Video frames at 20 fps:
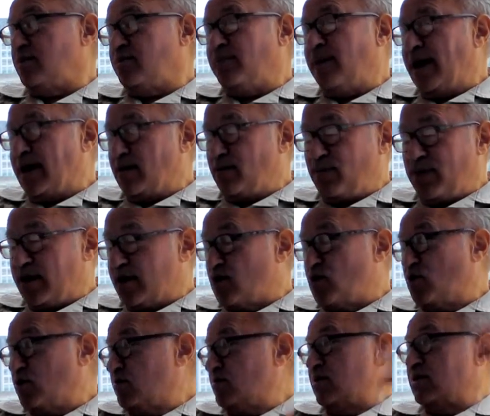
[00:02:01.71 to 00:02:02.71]
It might be a
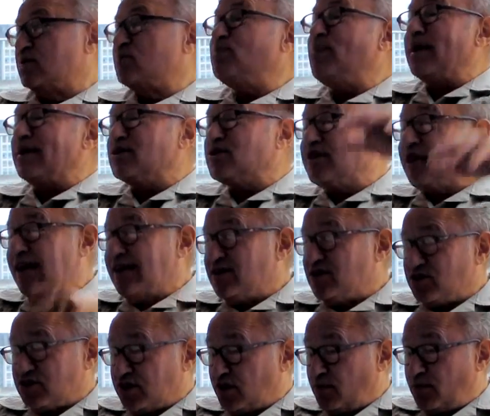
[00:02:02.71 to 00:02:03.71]
court that
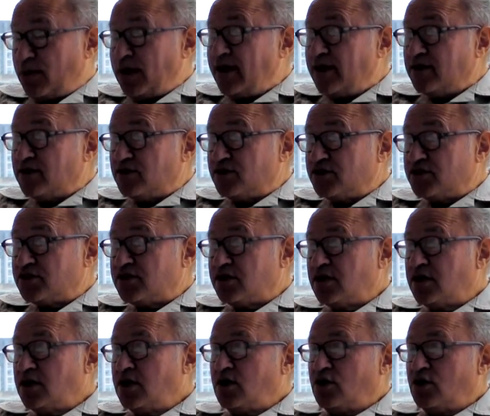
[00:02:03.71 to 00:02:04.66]
specializes in appeals.